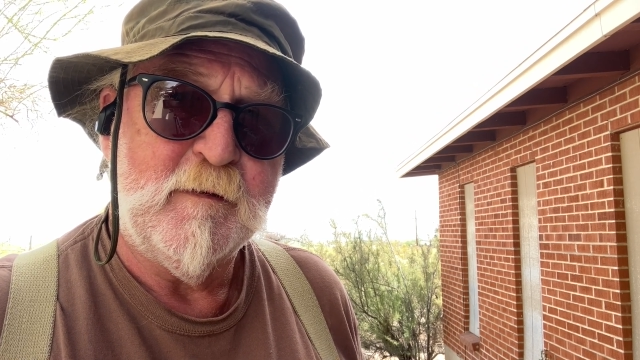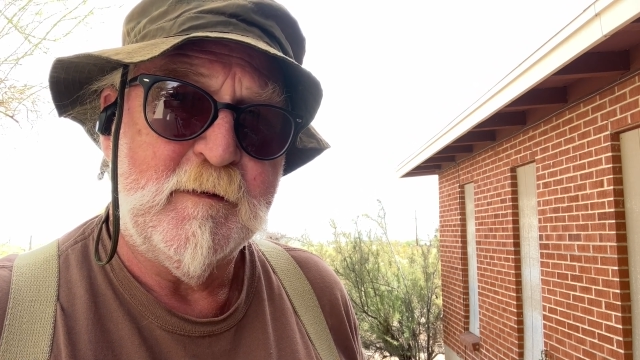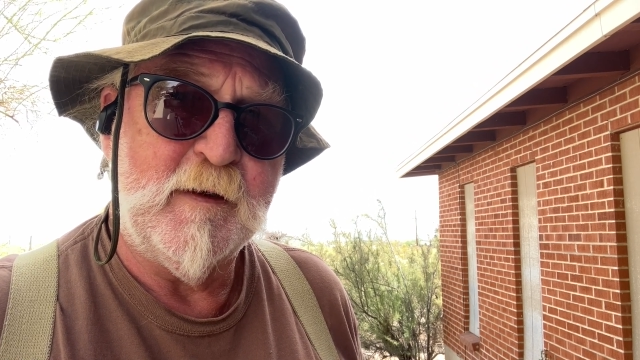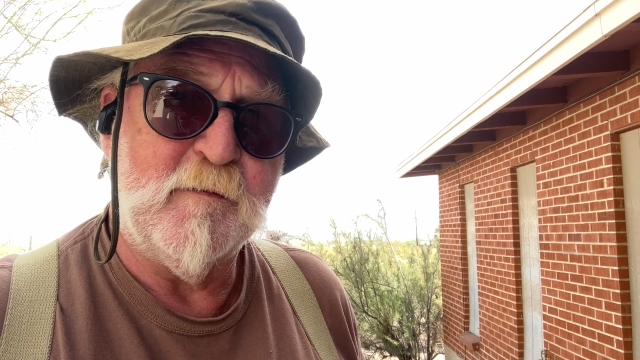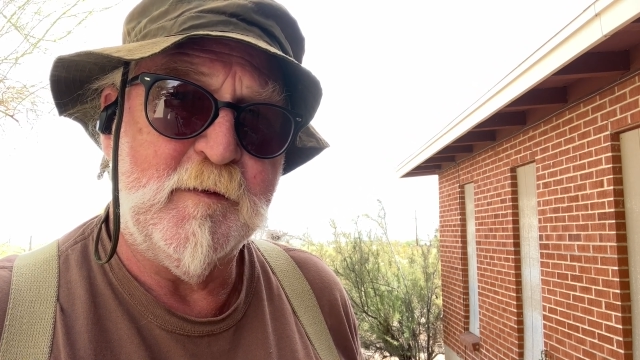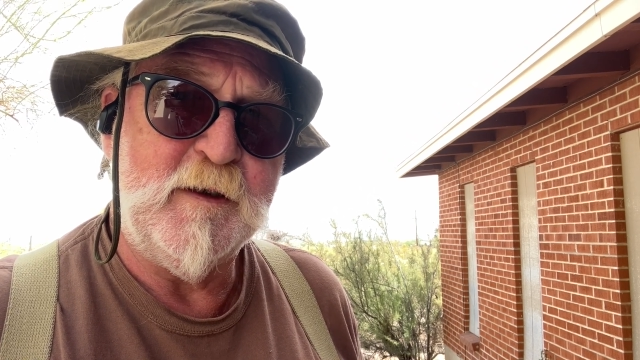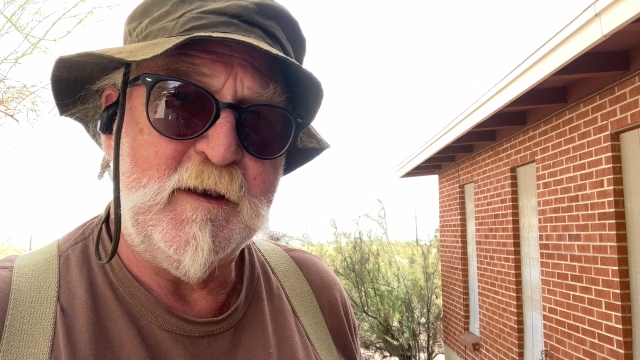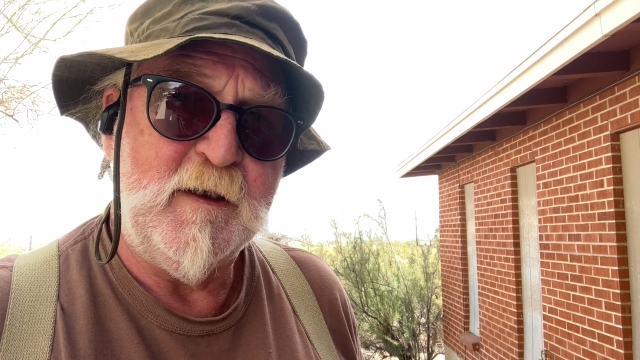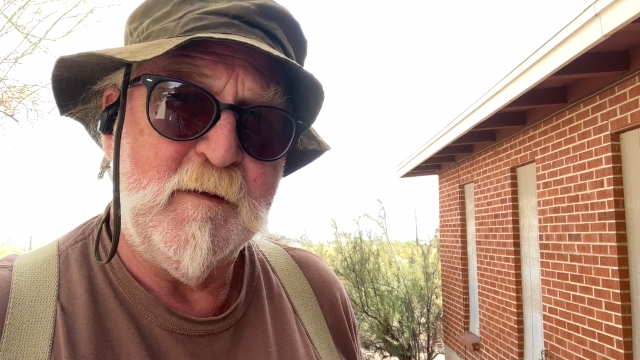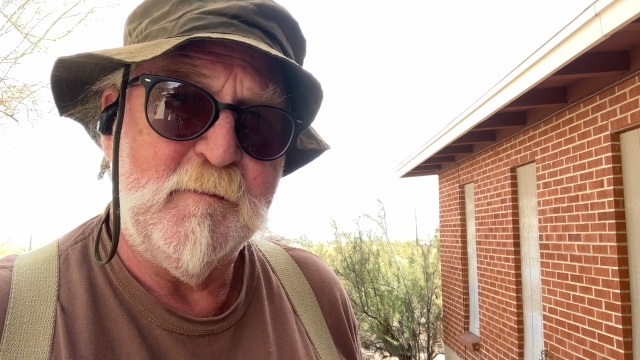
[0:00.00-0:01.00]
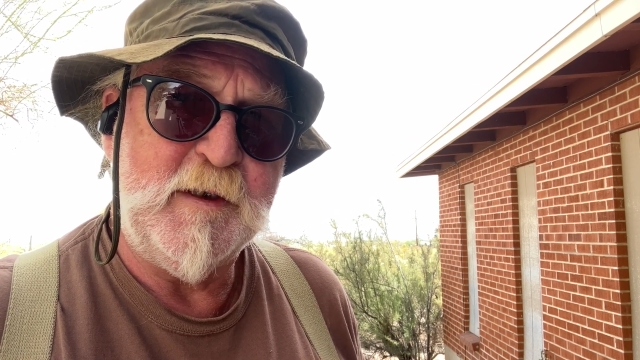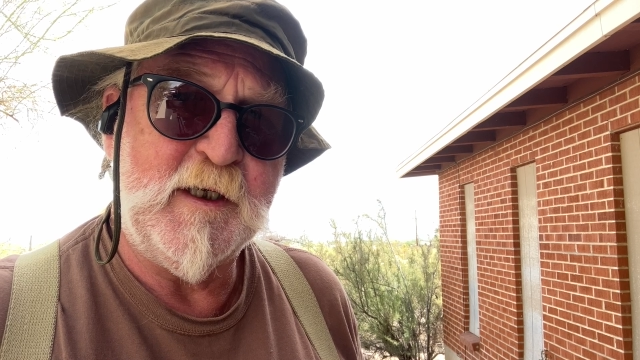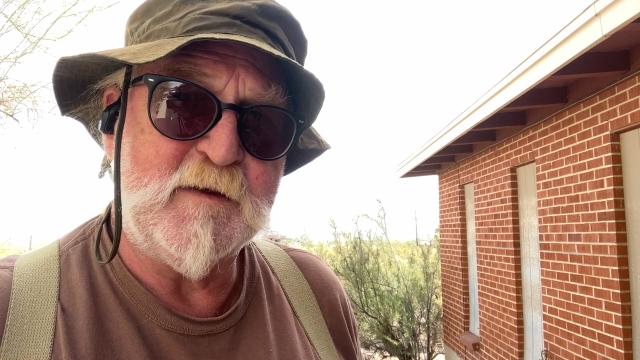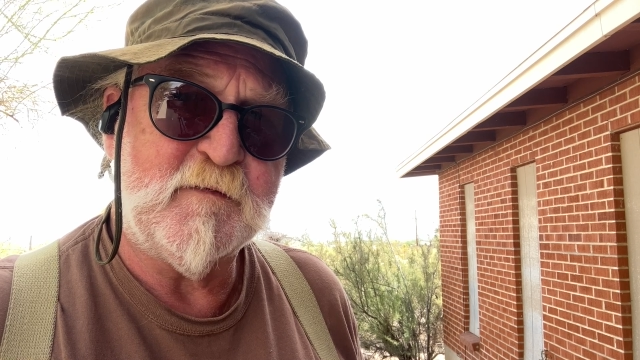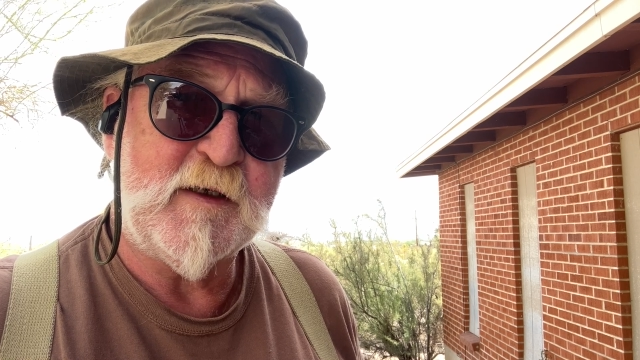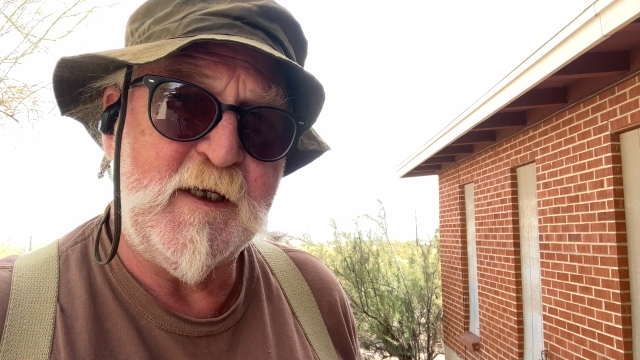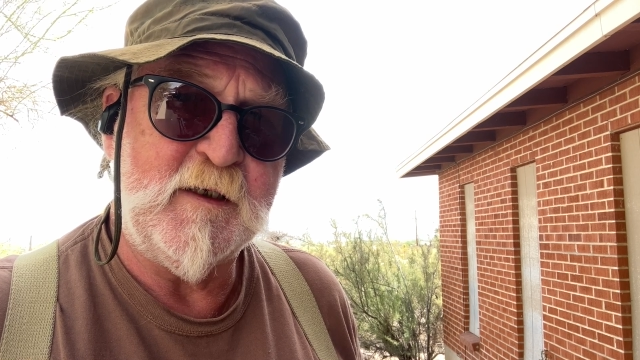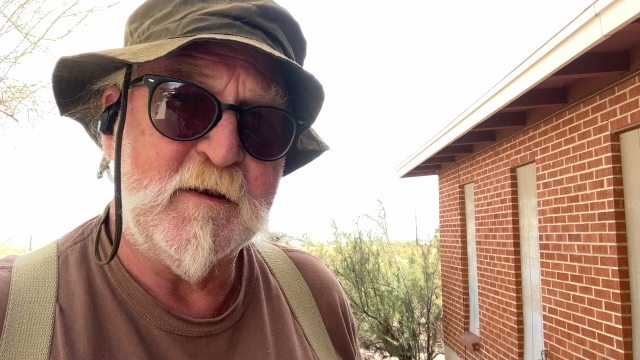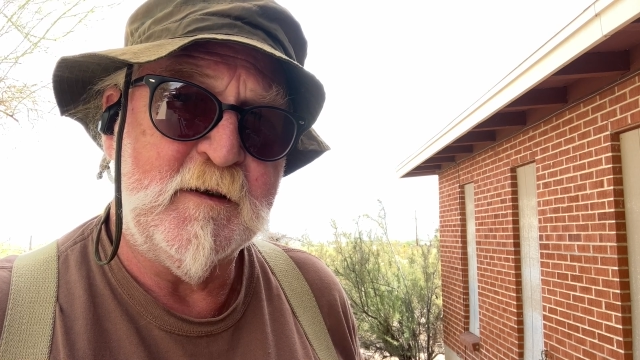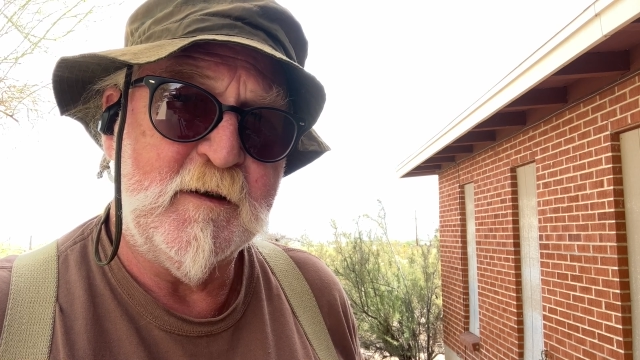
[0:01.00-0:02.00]
that we be
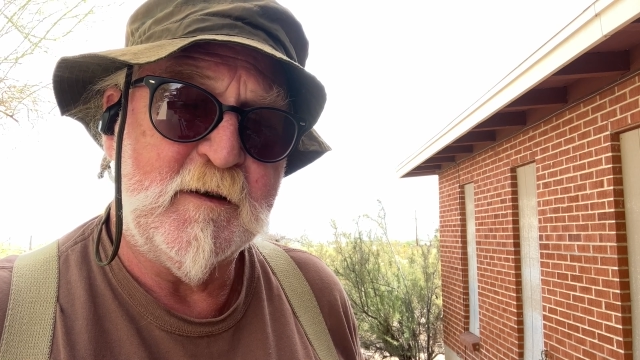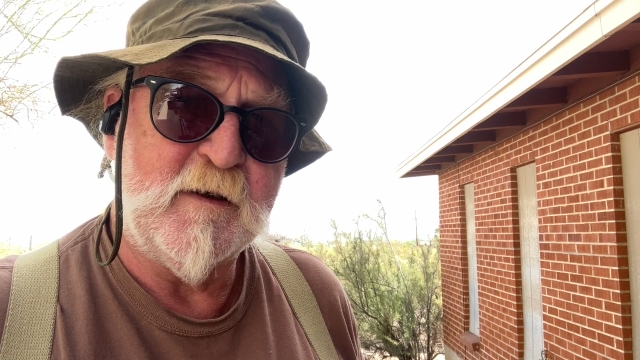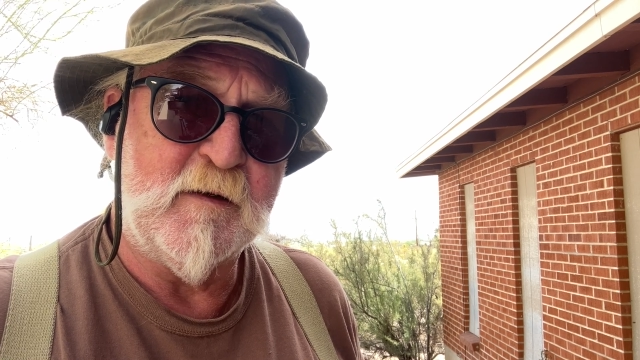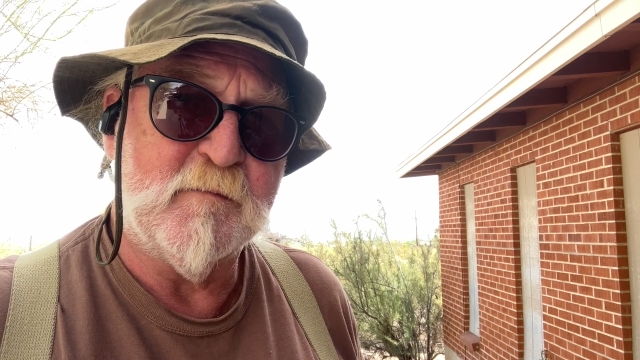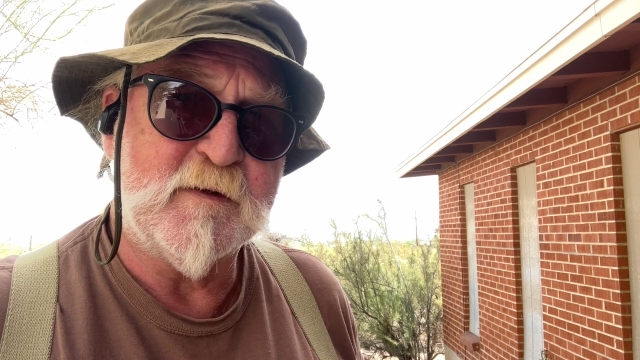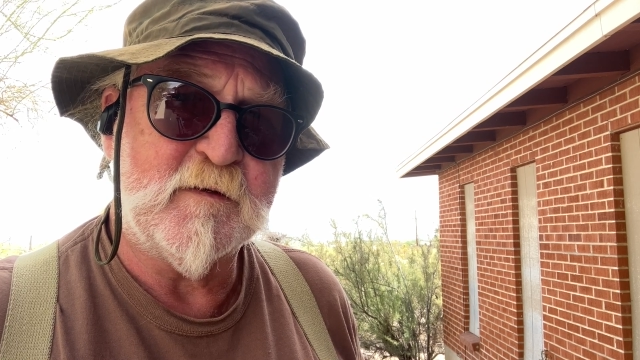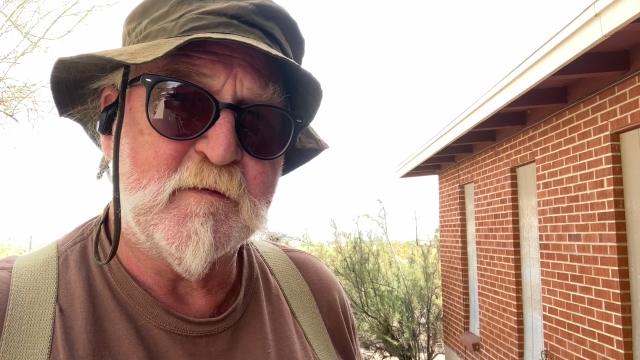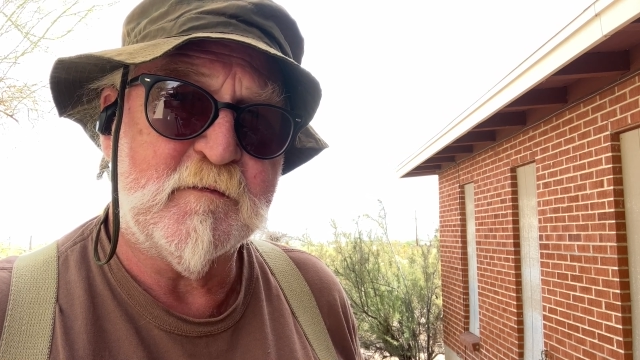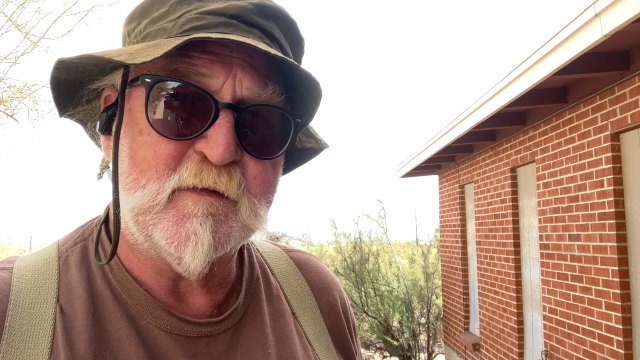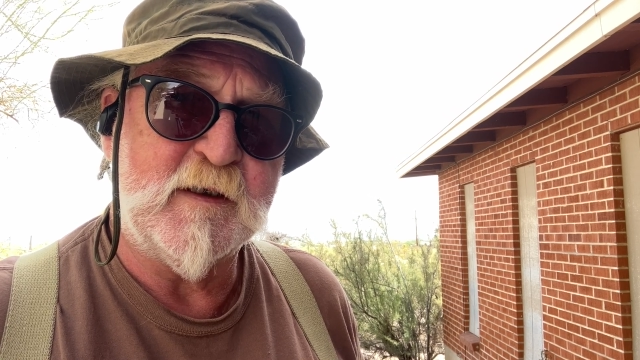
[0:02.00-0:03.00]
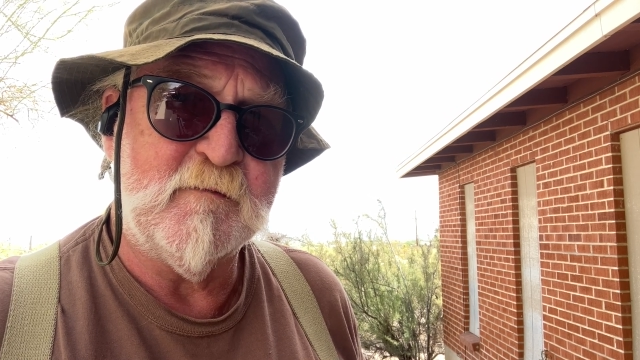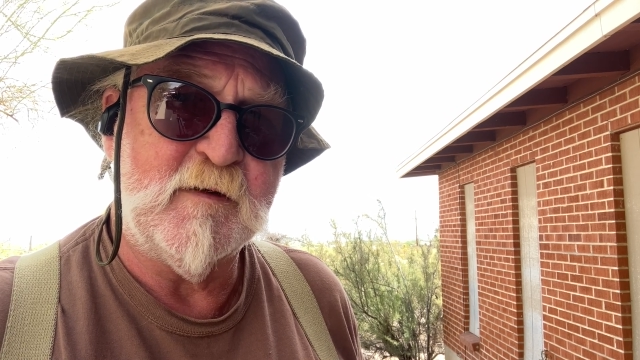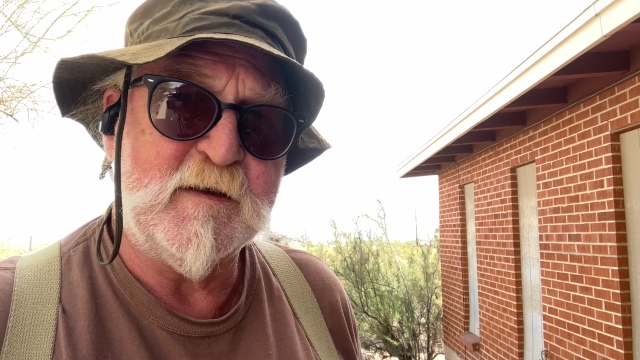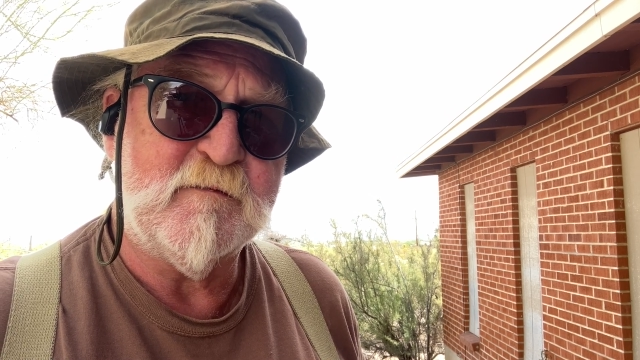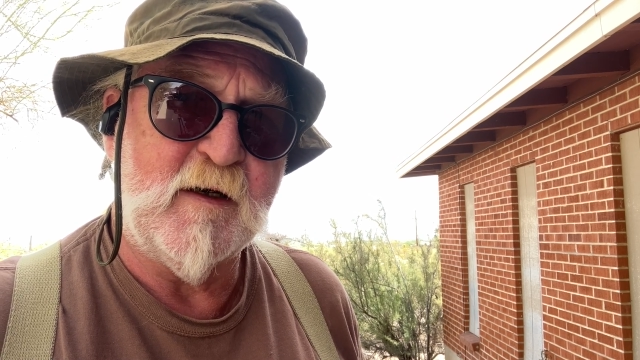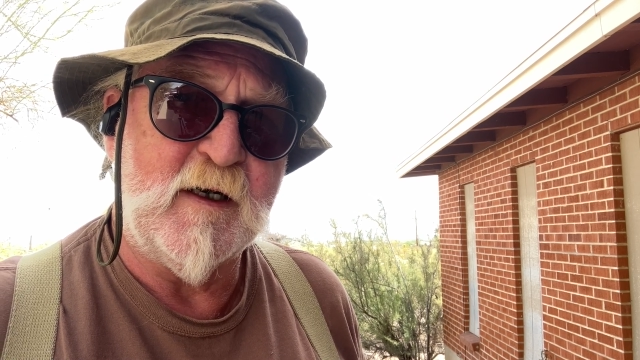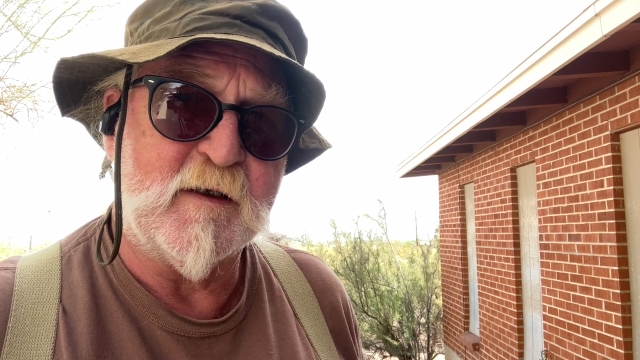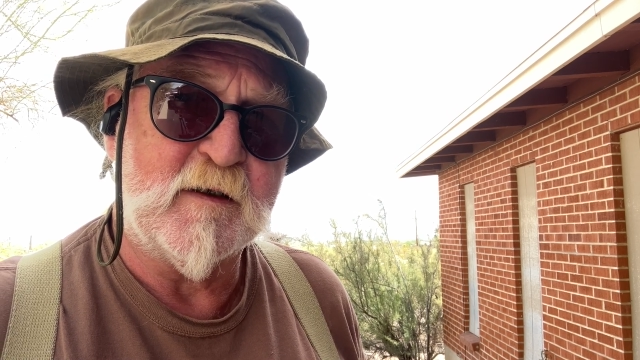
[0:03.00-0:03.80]
educated on what those 10 rights are,